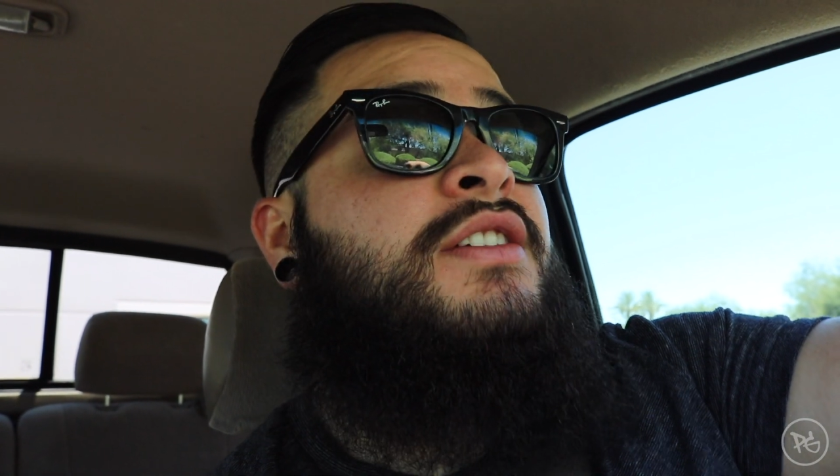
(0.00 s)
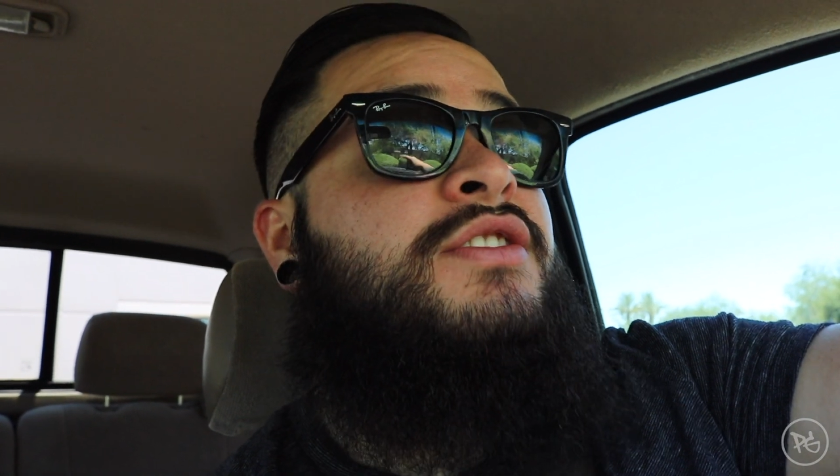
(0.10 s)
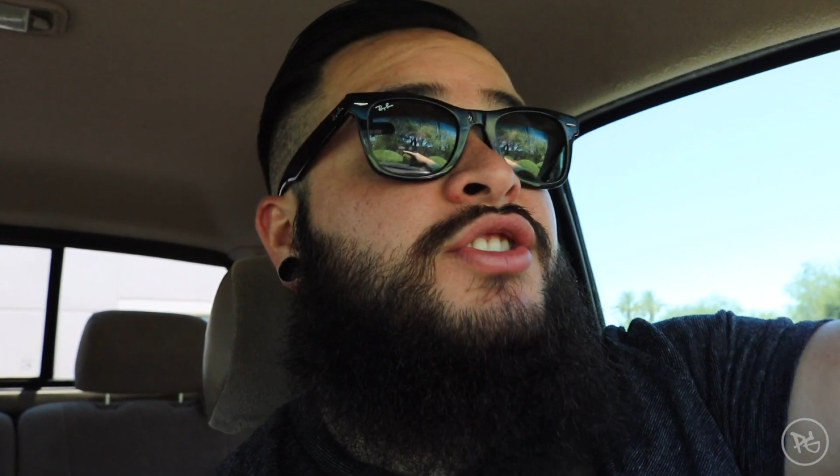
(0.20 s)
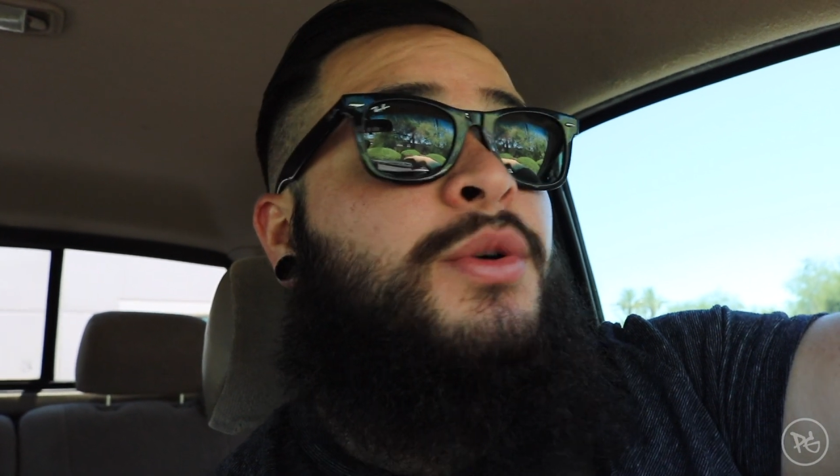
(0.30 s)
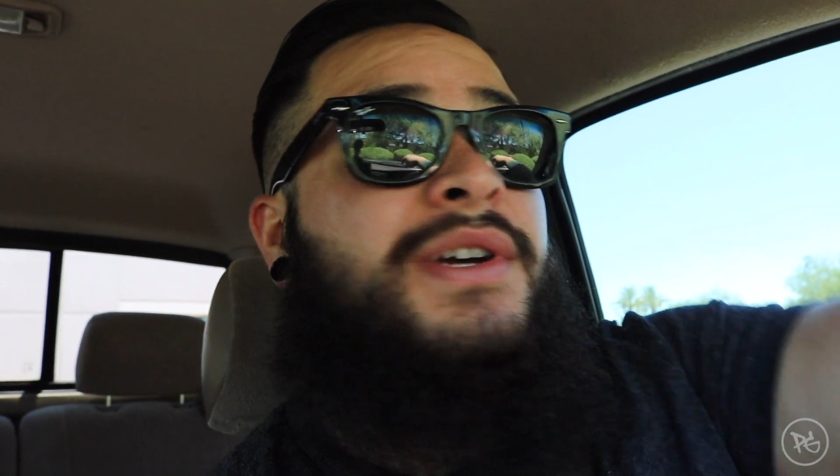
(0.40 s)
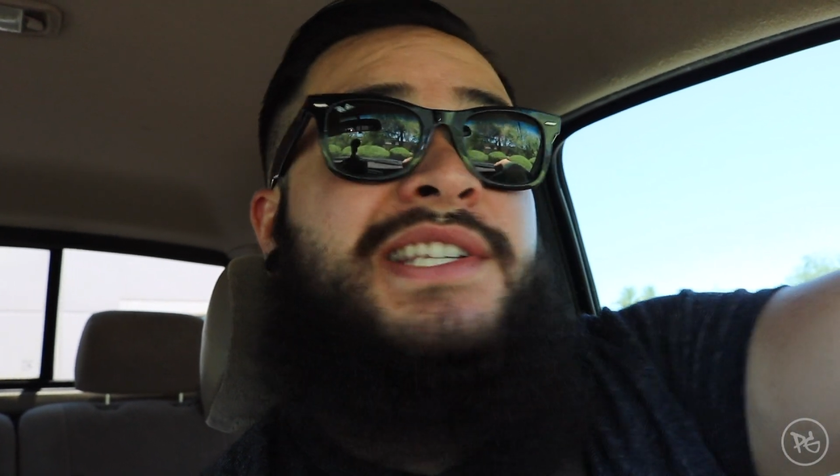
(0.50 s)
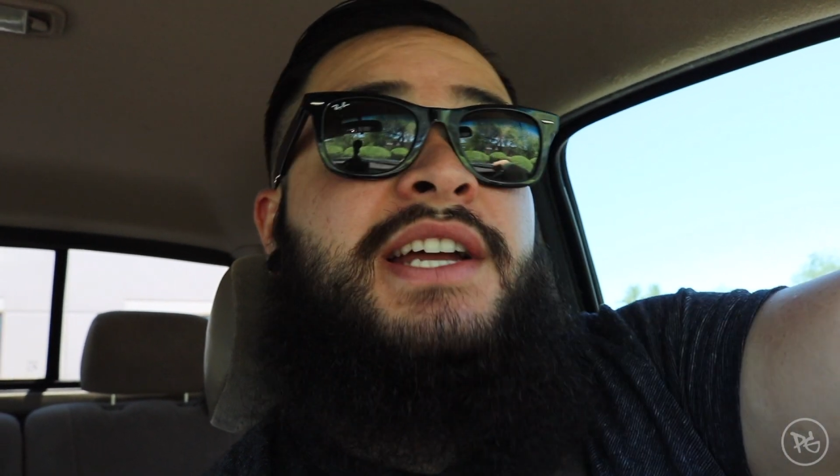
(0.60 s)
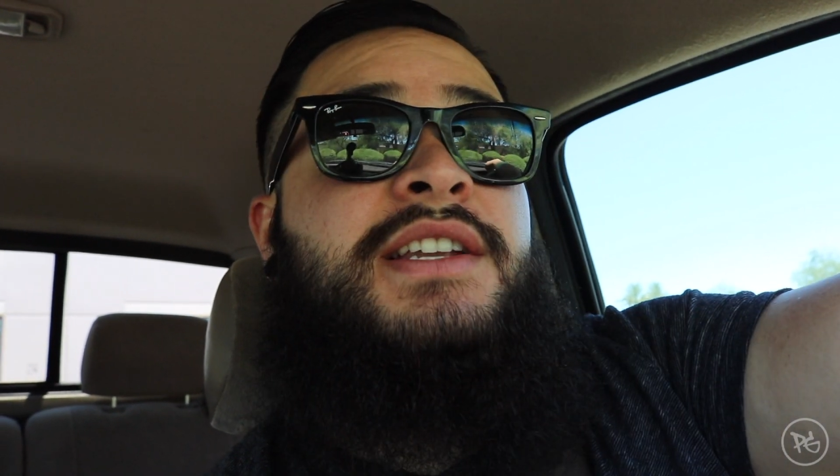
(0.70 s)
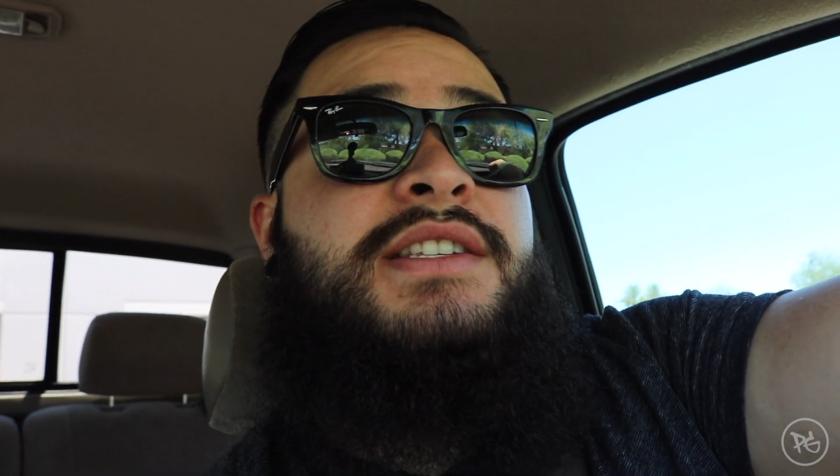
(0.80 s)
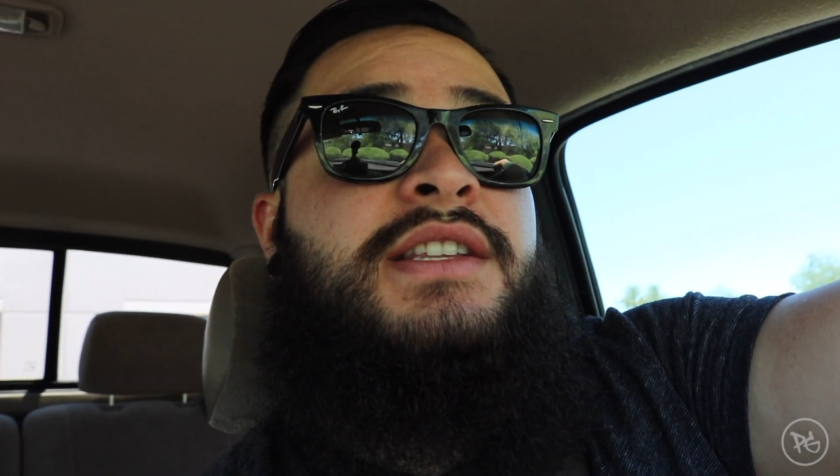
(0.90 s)
So
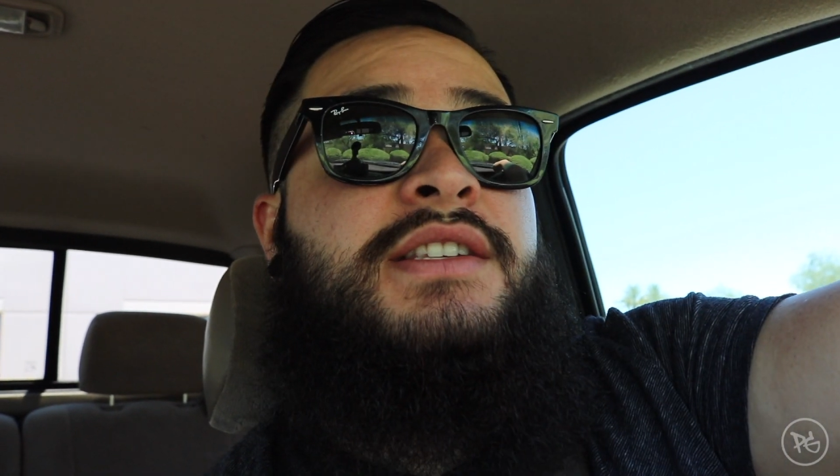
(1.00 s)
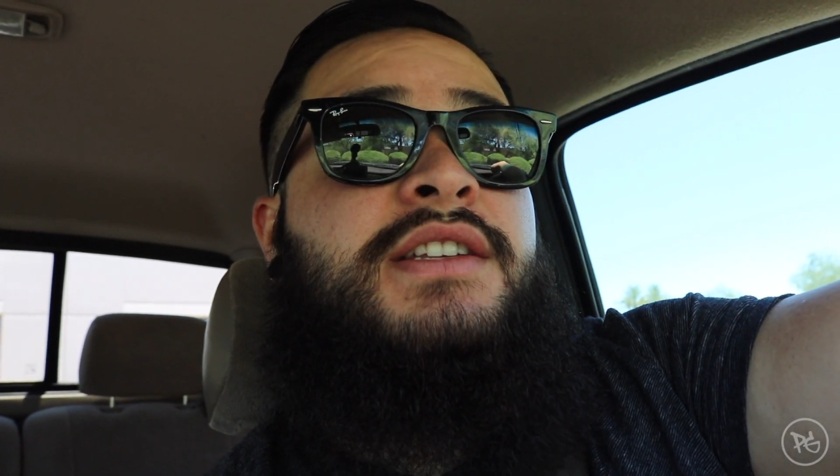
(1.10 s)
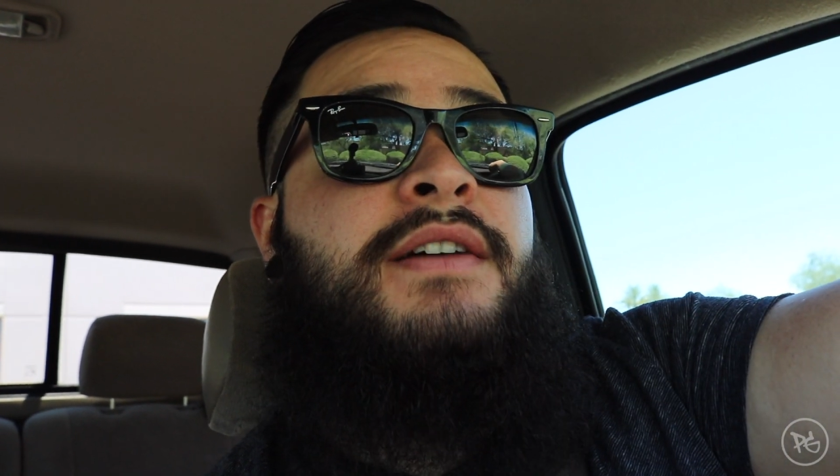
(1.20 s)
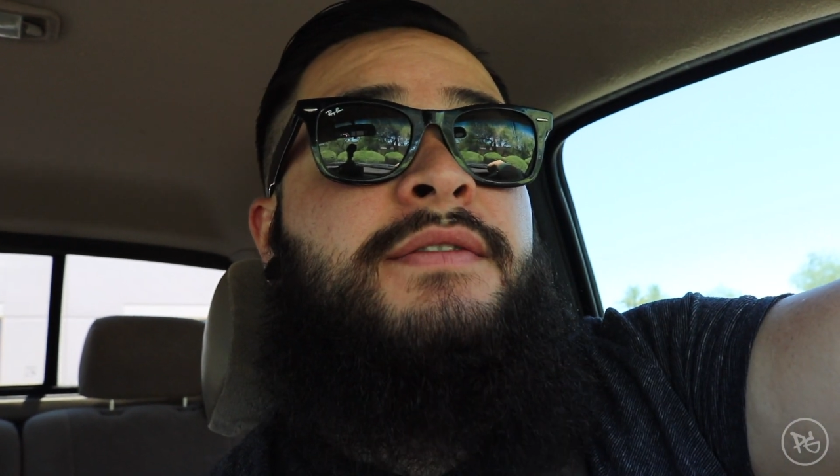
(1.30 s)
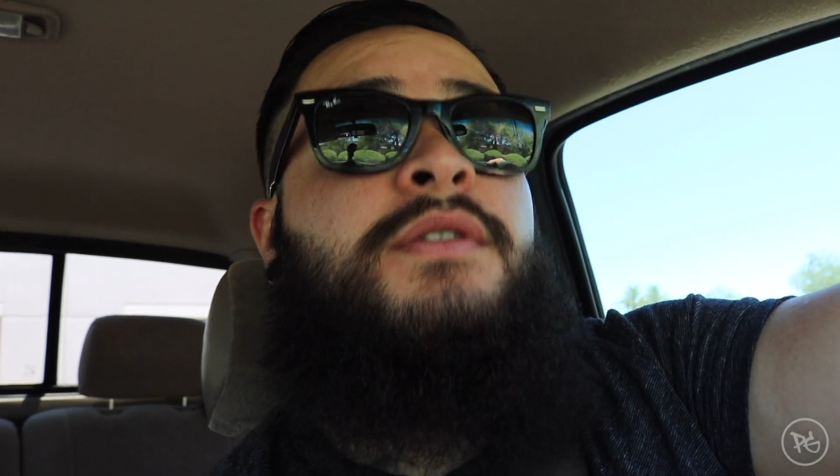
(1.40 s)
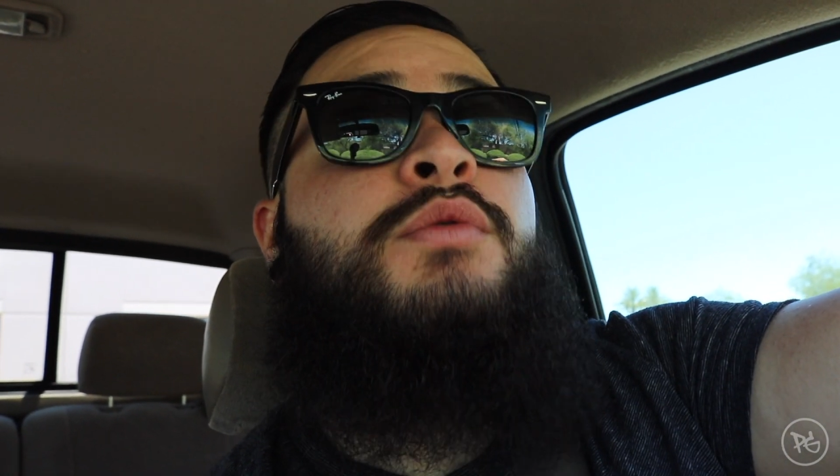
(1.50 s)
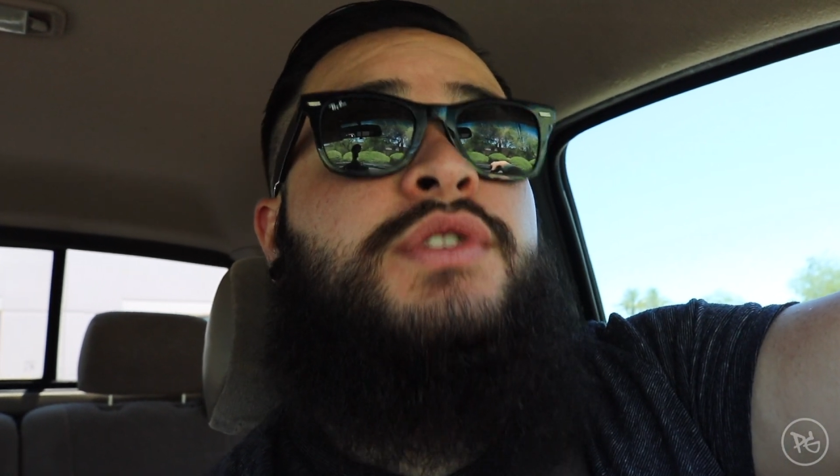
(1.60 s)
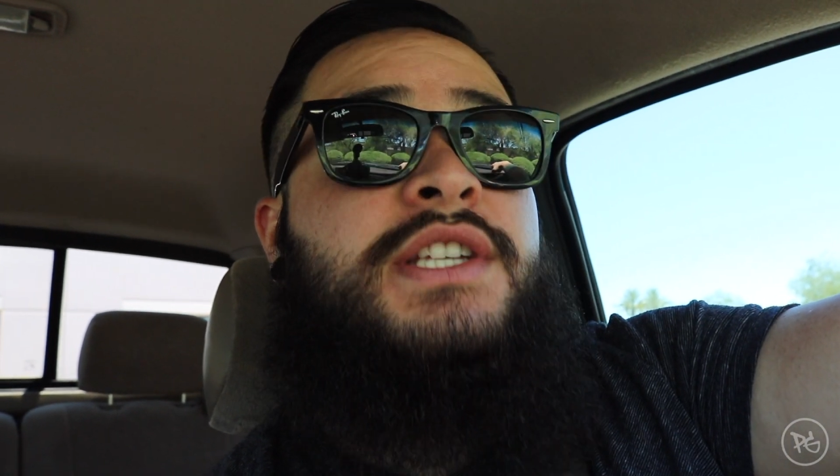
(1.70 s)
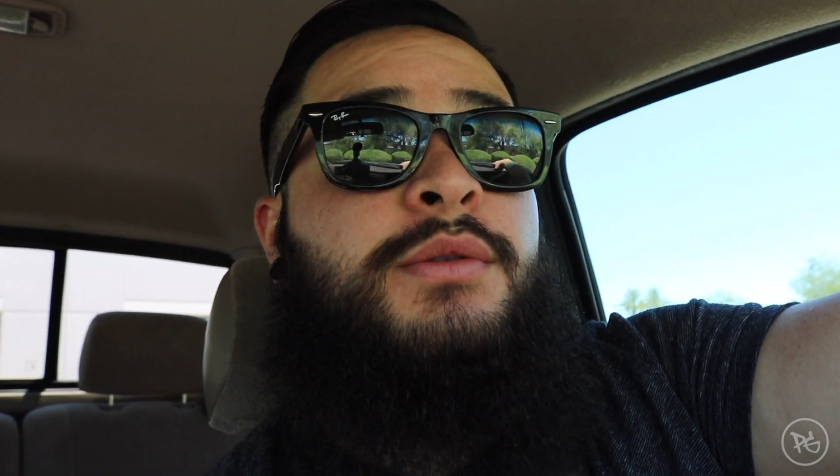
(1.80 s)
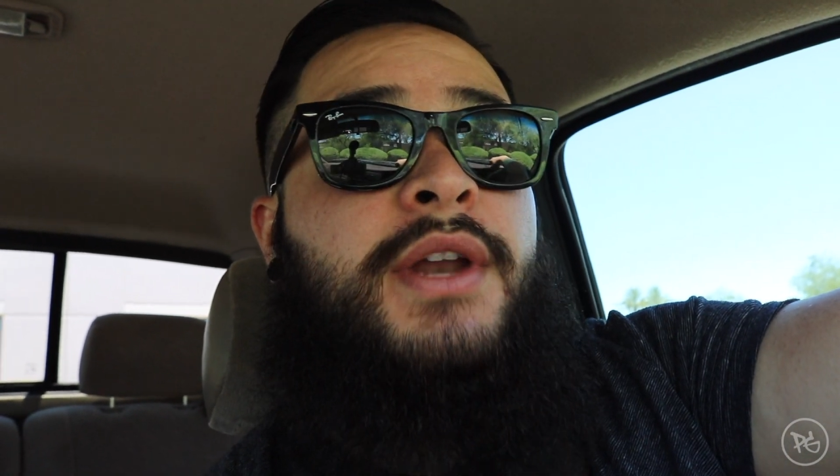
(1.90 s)
excited to see this stuff. We'll
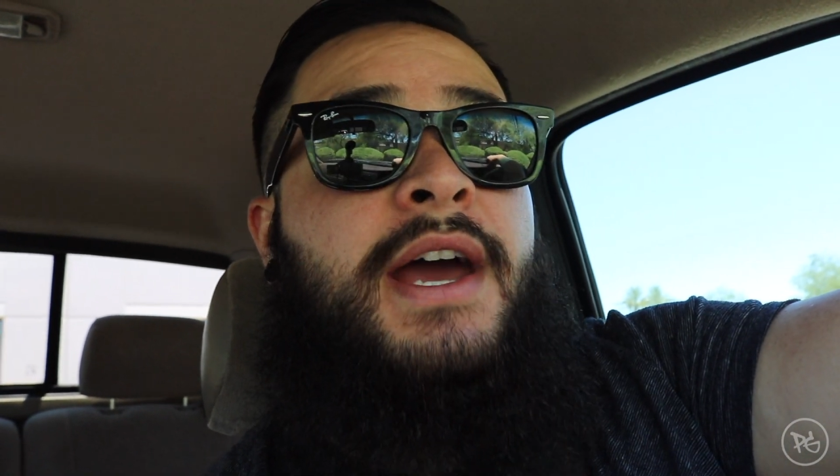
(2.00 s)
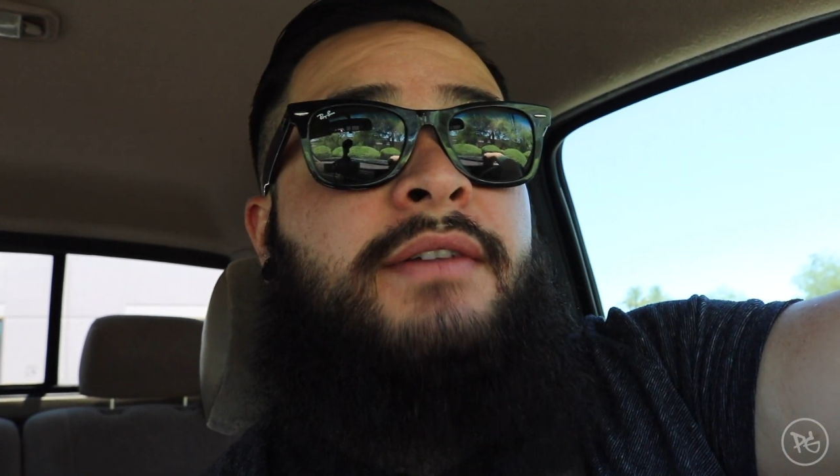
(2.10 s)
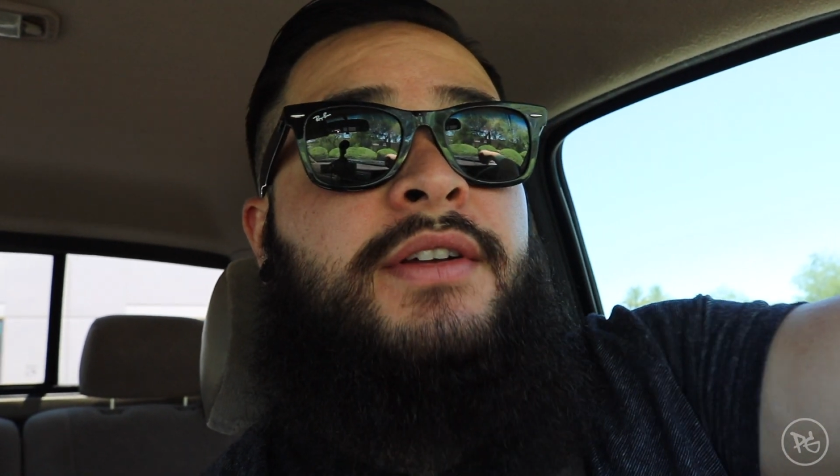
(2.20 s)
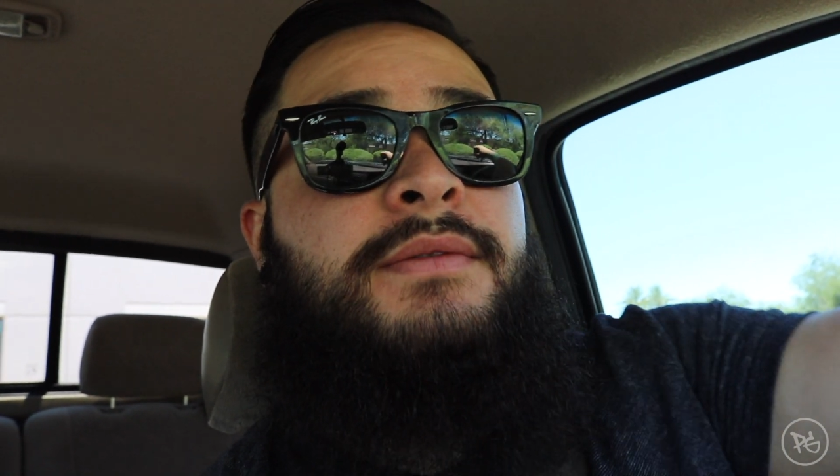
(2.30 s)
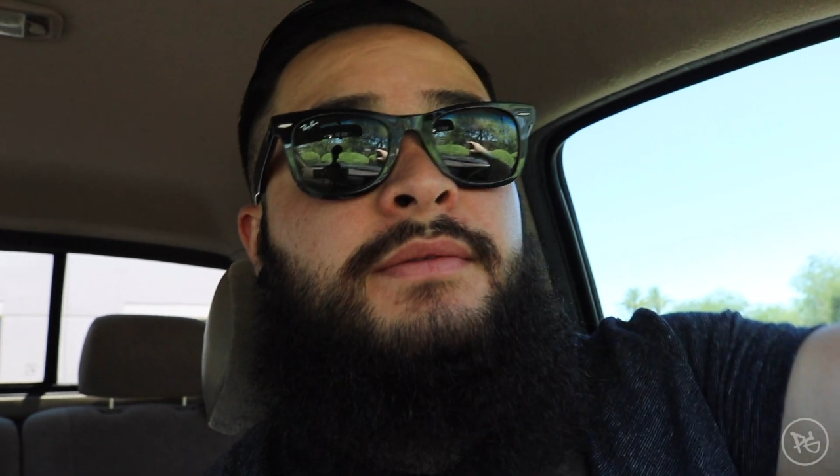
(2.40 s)
see you when I have it.